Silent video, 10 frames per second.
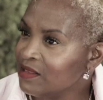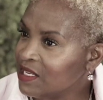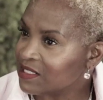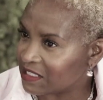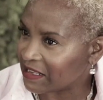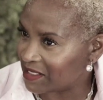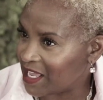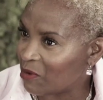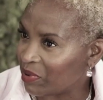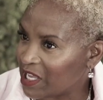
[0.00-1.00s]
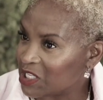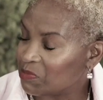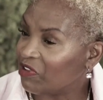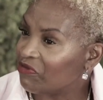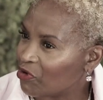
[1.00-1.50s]
needs to take
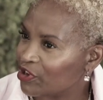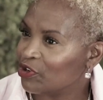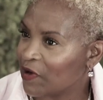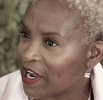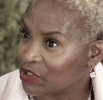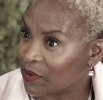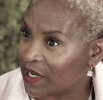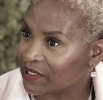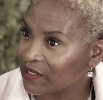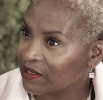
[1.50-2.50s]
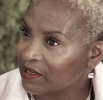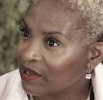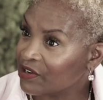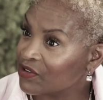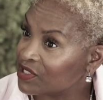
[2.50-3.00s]
place before you graduate.
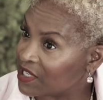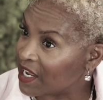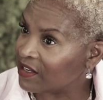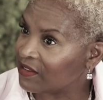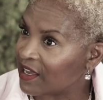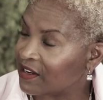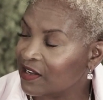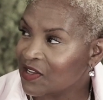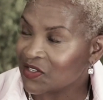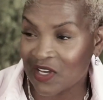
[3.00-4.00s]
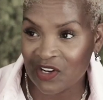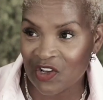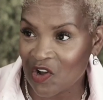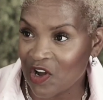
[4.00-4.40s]
Understanding that signing a